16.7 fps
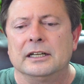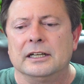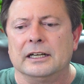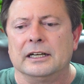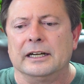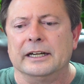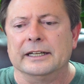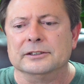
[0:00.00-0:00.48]

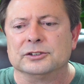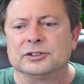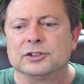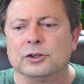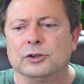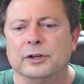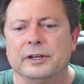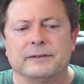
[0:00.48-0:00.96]
And
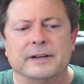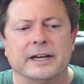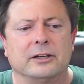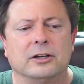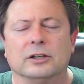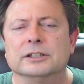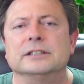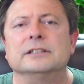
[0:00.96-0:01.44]
so if I
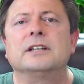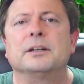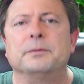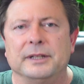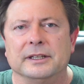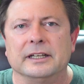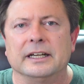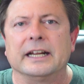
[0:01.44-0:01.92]
call it
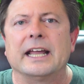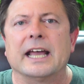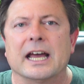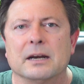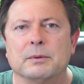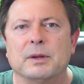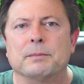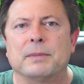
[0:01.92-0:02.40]
Chameleon
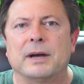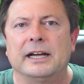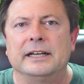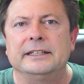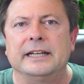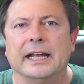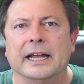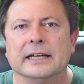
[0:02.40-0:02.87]
Academy
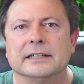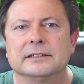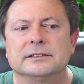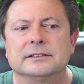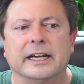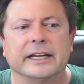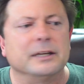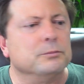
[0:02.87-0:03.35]

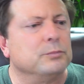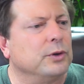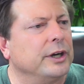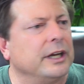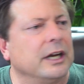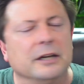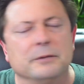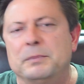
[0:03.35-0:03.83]
Podcast, I can
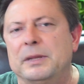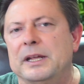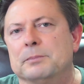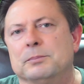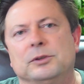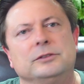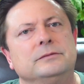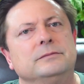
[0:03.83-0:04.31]
bring on
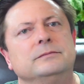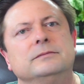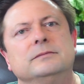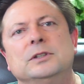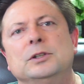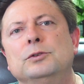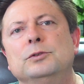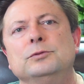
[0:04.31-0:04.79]
people
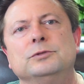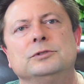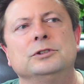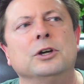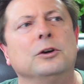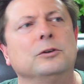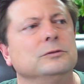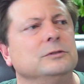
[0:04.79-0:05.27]
who
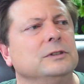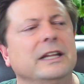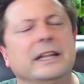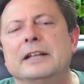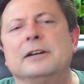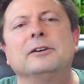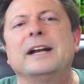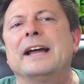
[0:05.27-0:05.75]
don't
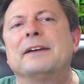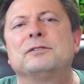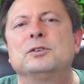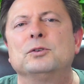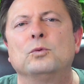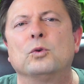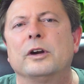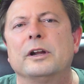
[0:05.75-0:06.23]
have
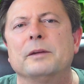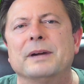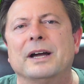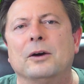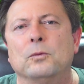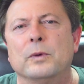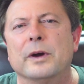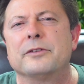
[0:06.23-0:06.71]
to worry
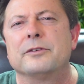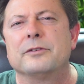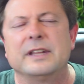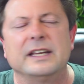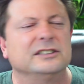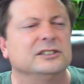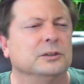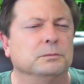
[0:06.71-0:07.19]
about whether
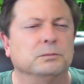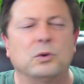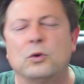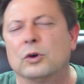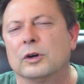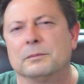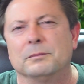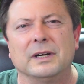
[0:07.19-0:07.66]
they
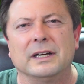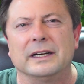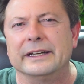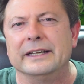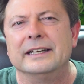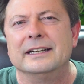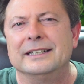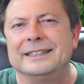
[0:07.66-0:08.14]
support
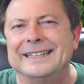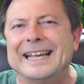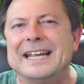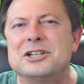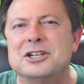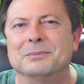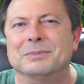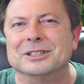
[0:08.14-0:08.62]
my
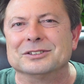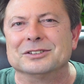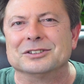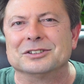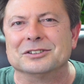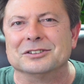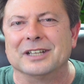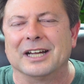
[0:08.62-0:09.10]
caging
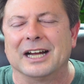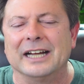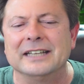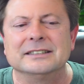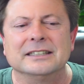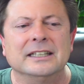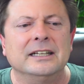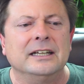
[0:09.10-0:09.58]
business or
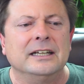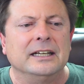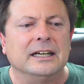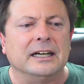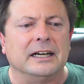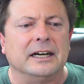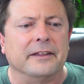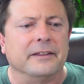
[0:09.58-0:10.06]
not,
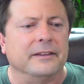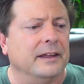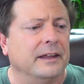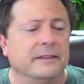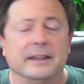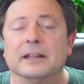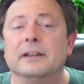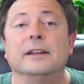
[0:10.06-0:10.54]

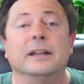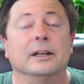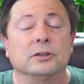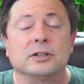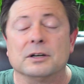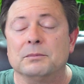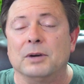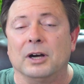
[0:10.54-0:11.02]
and
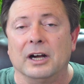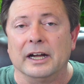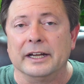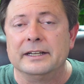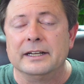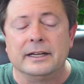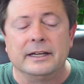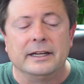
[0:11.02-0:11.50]
they'll come on.